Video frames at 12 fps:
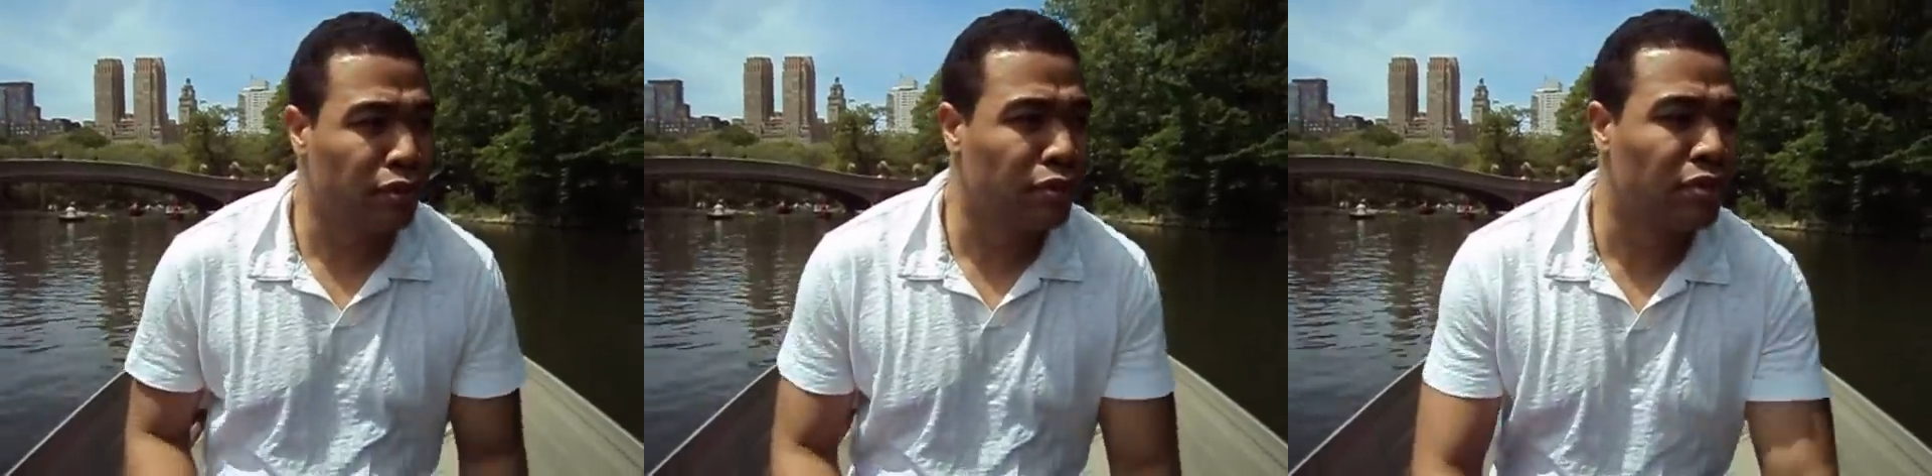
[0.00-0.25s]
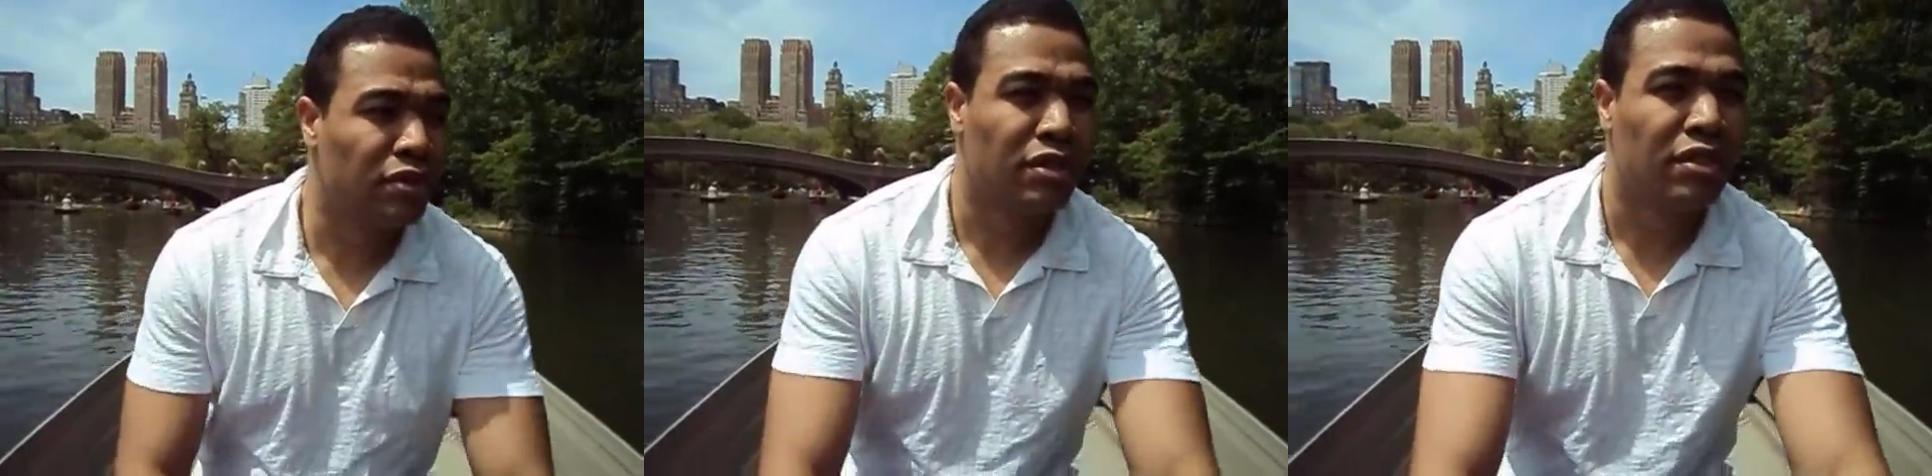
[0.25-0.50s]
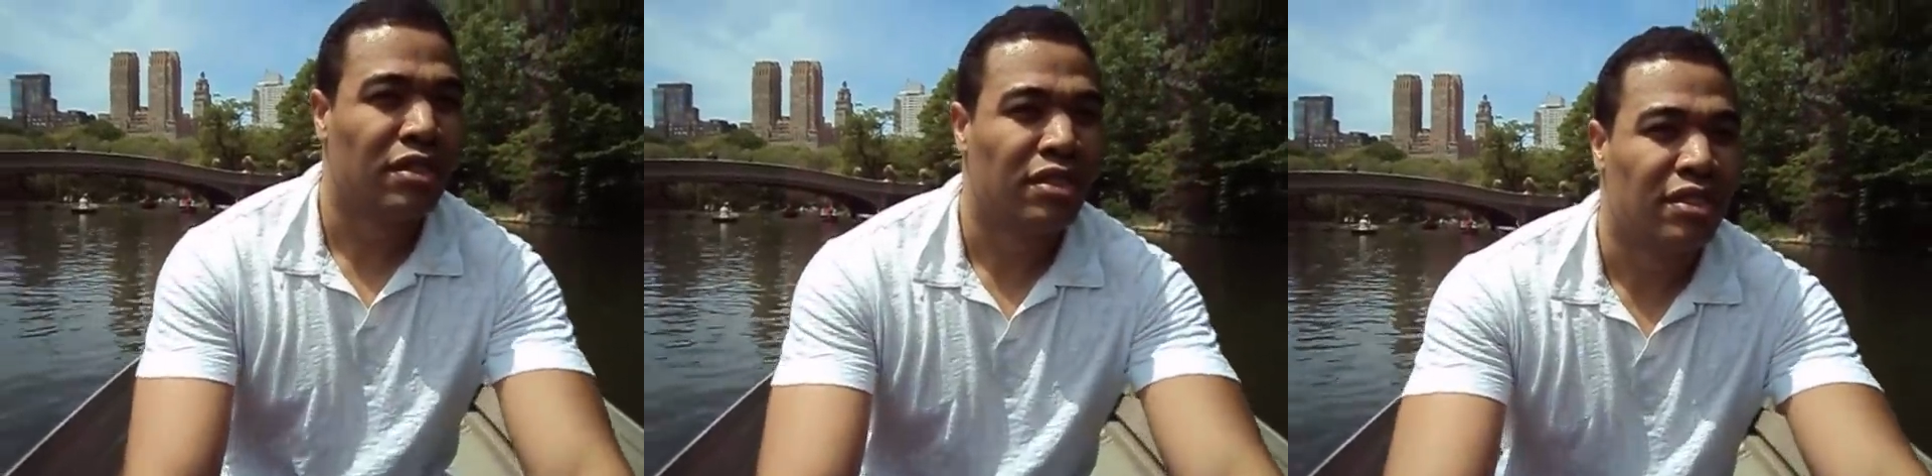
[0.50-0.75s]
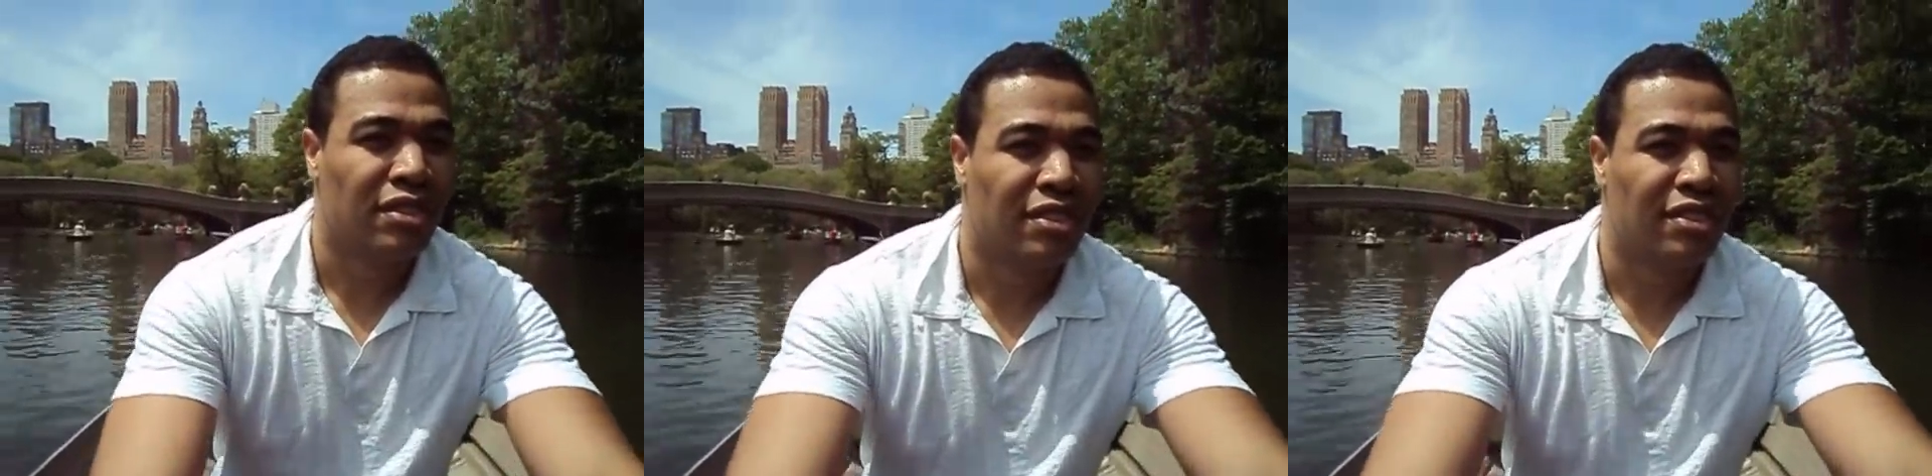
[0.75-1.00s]
nothing but watch
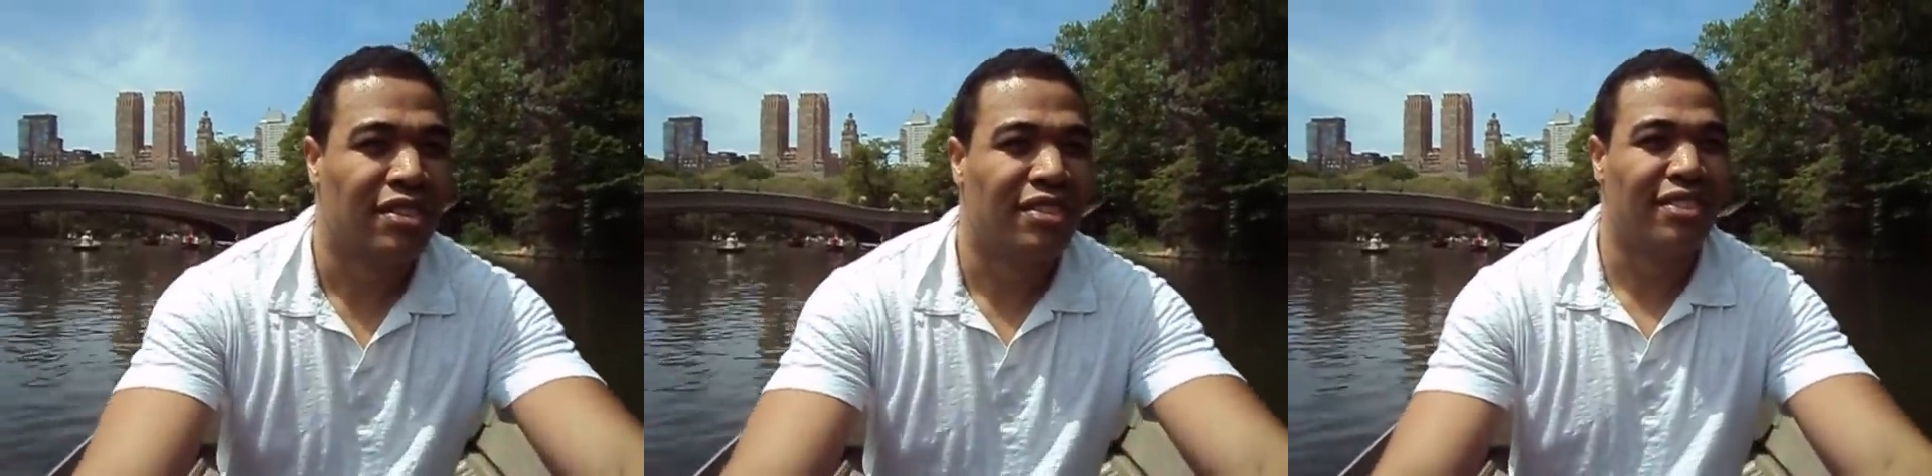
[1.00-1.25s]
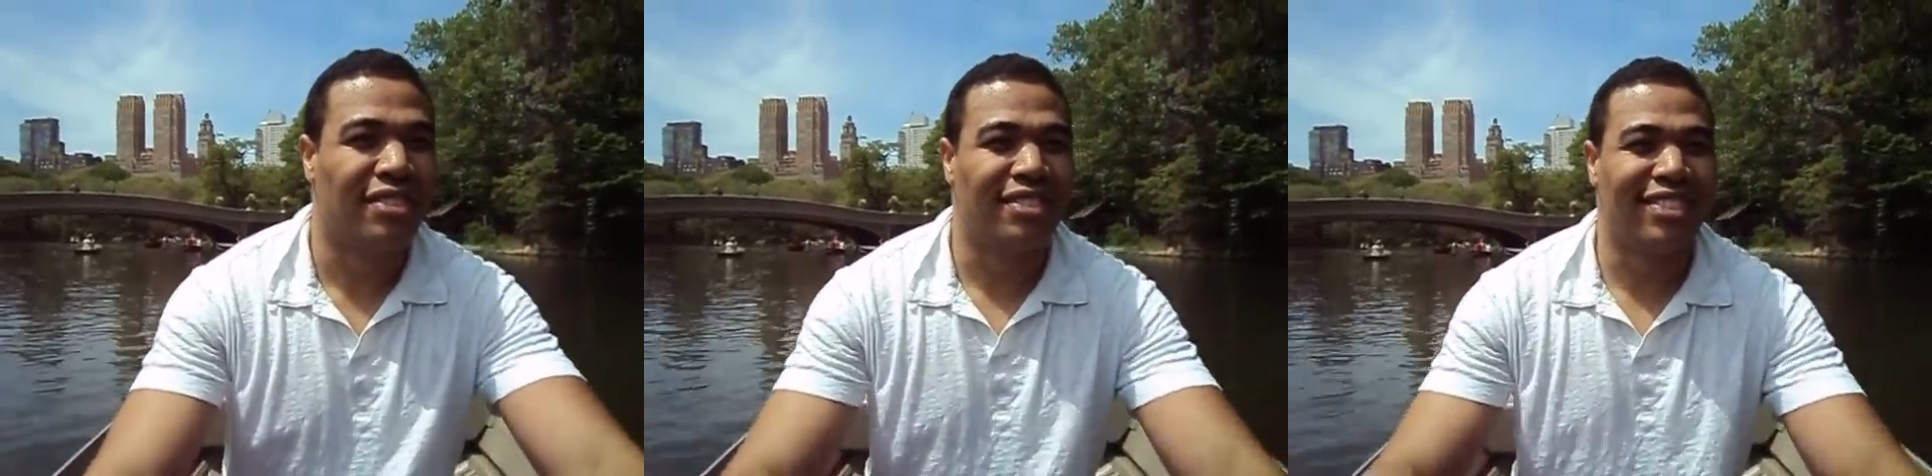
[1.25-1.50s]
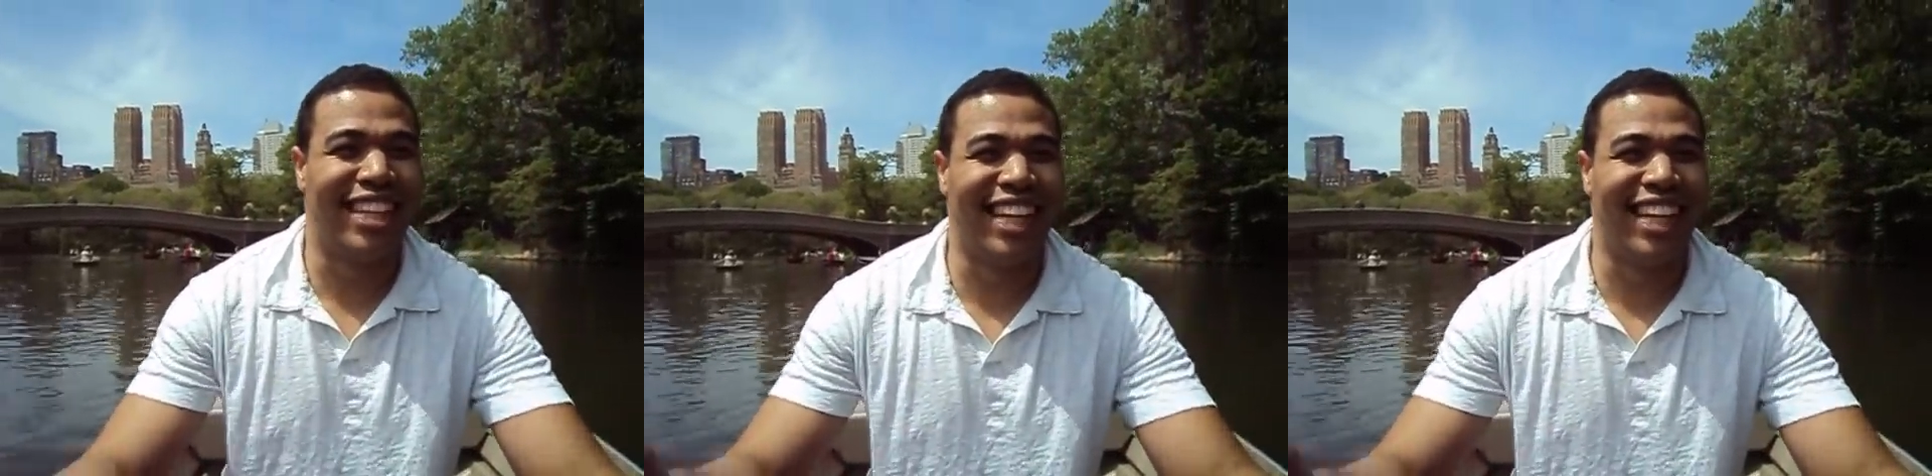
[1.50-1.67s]
Weird Al videos.